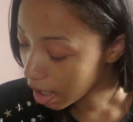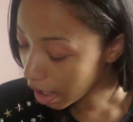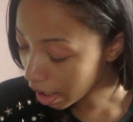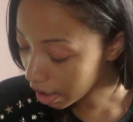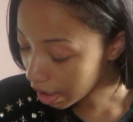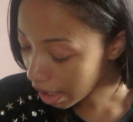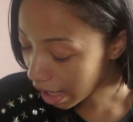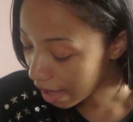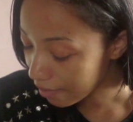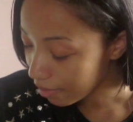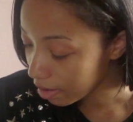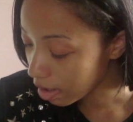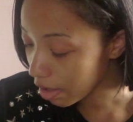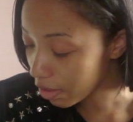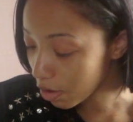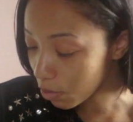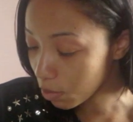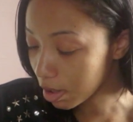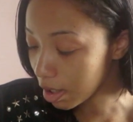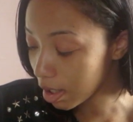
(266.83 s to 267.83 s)
And I have
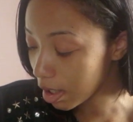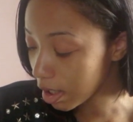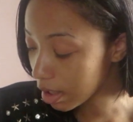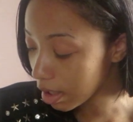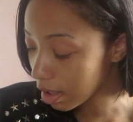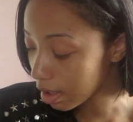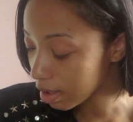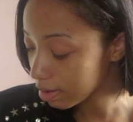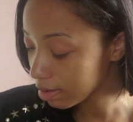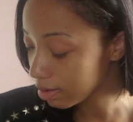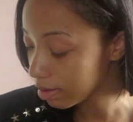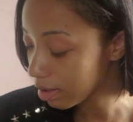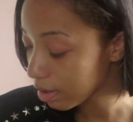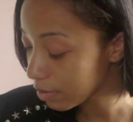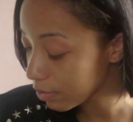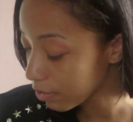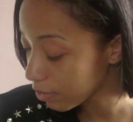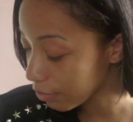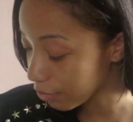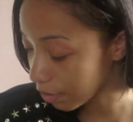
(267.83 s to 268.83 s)
another one
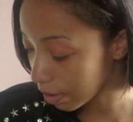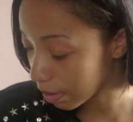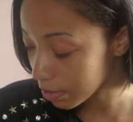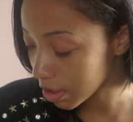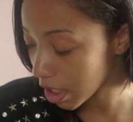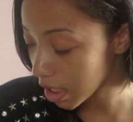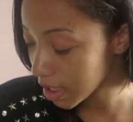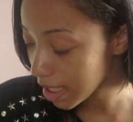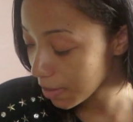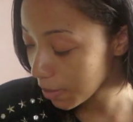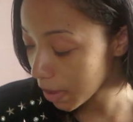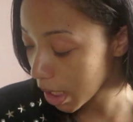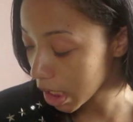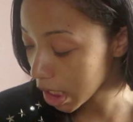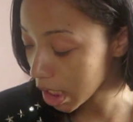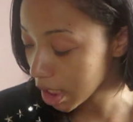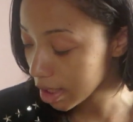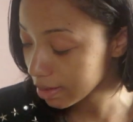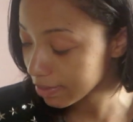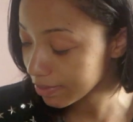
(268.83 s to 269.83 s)
from J.C.
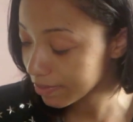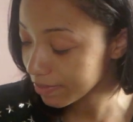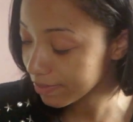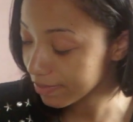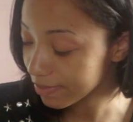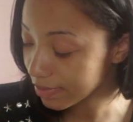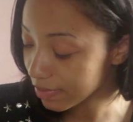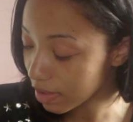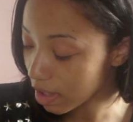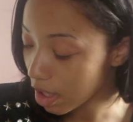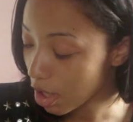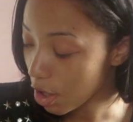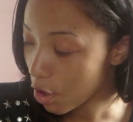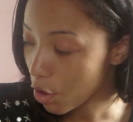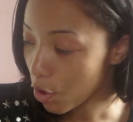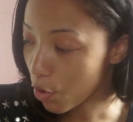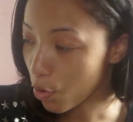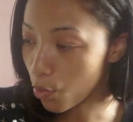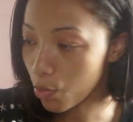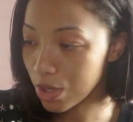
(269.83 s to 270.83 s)
Penney,
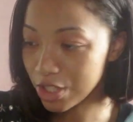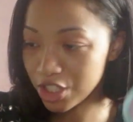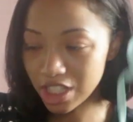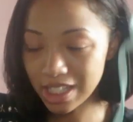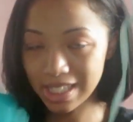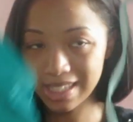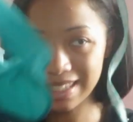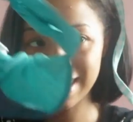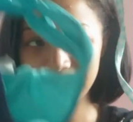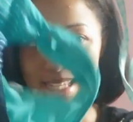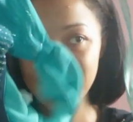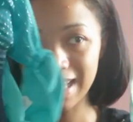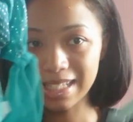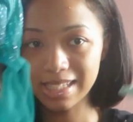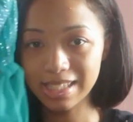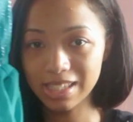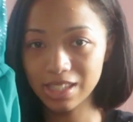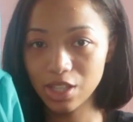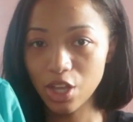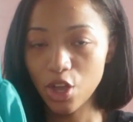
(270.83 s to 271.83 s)
which is
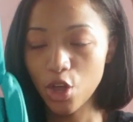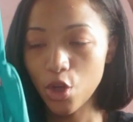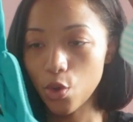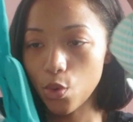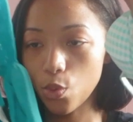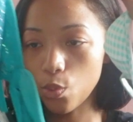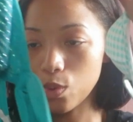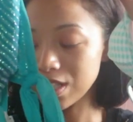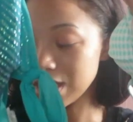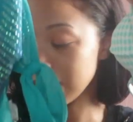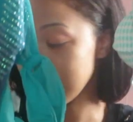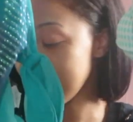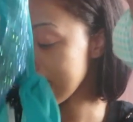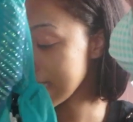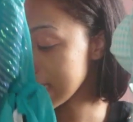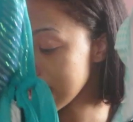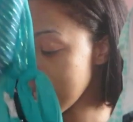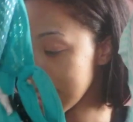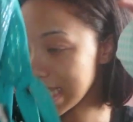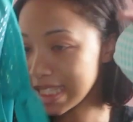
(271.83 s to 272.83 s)
this, which
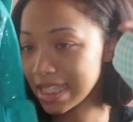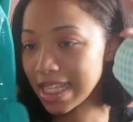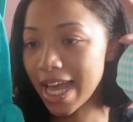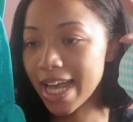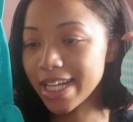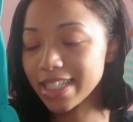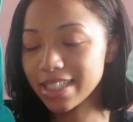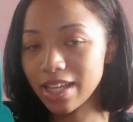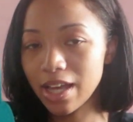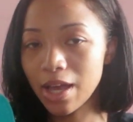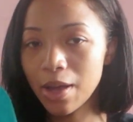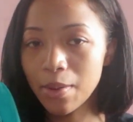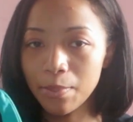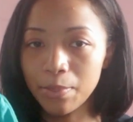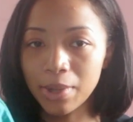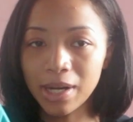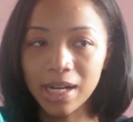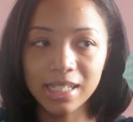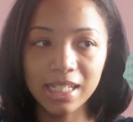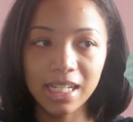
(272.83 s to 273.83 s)
isn't a set,
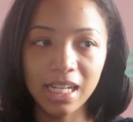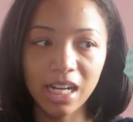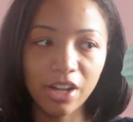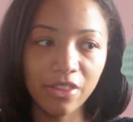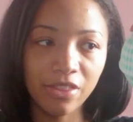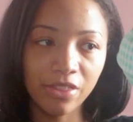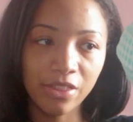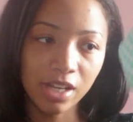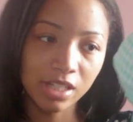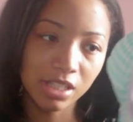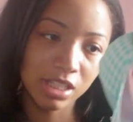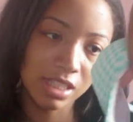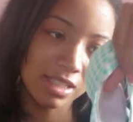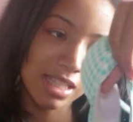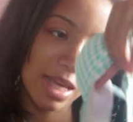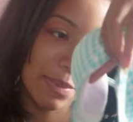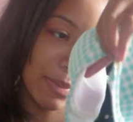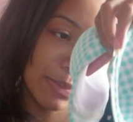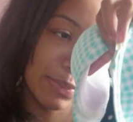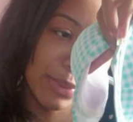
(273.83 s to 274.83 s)
but they're just
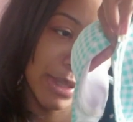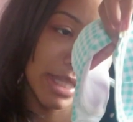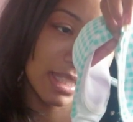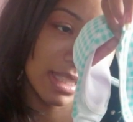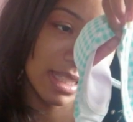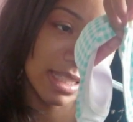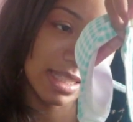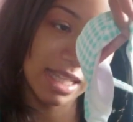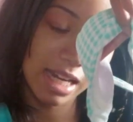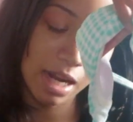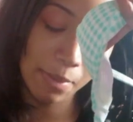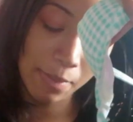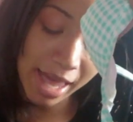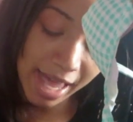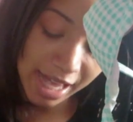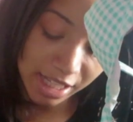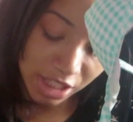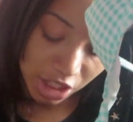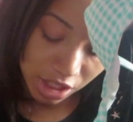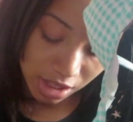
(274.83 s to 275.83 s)
separate pieces that I
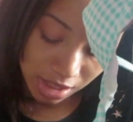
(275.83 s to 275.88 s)
match.